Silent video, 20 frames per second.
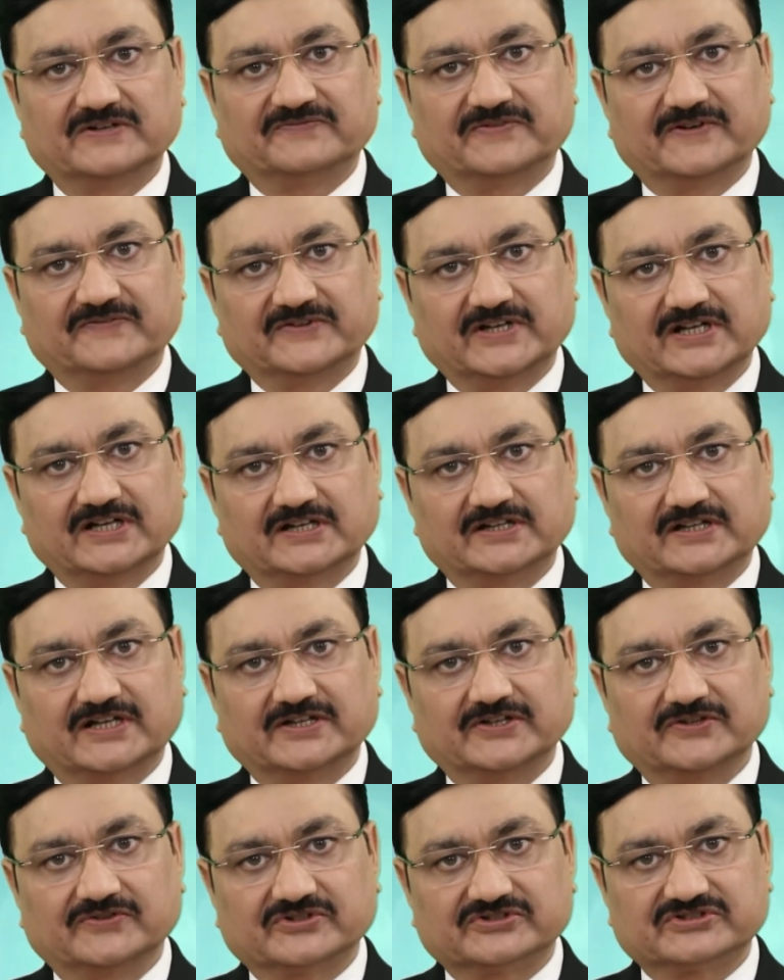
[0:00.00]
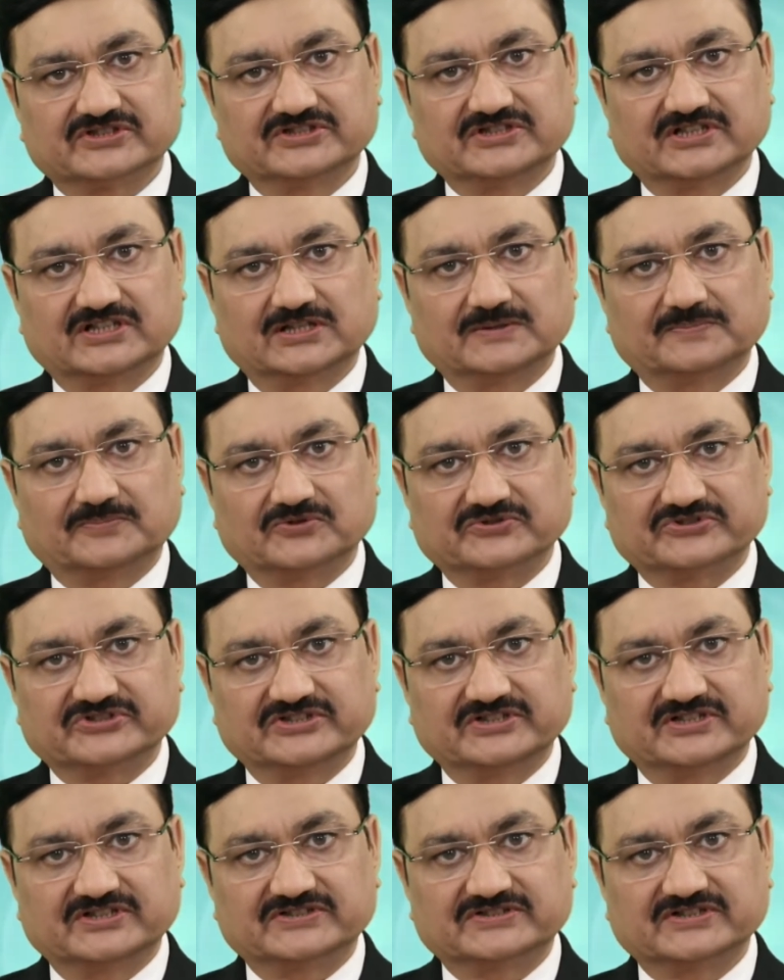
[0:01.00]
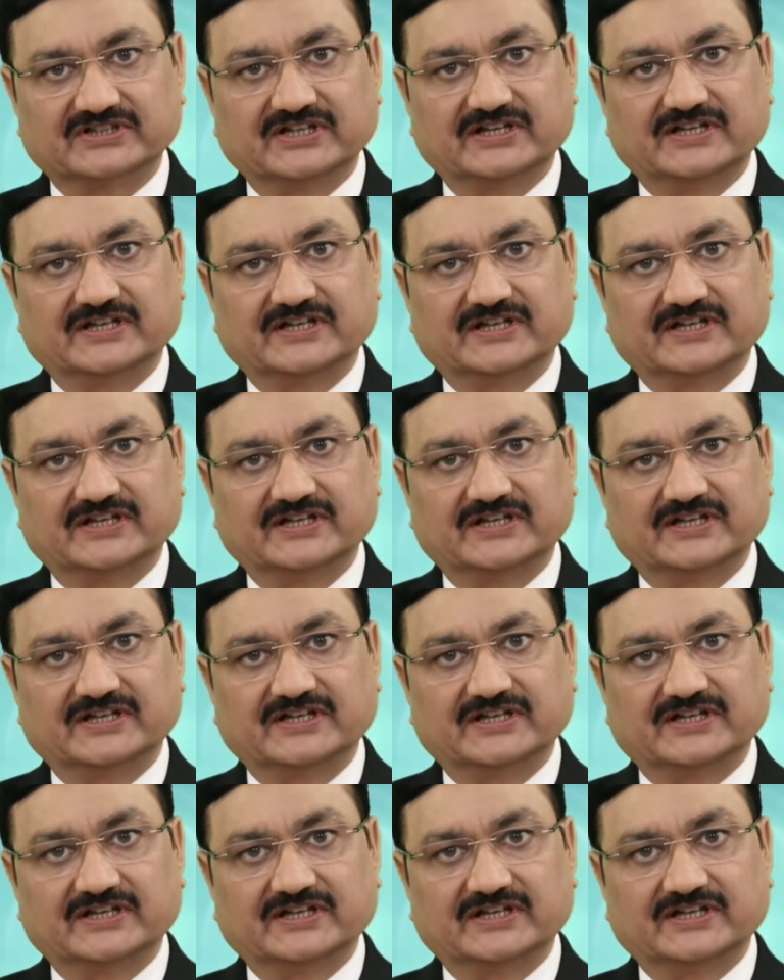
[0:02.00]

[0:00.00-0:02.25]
1500 neurosurgical procedures,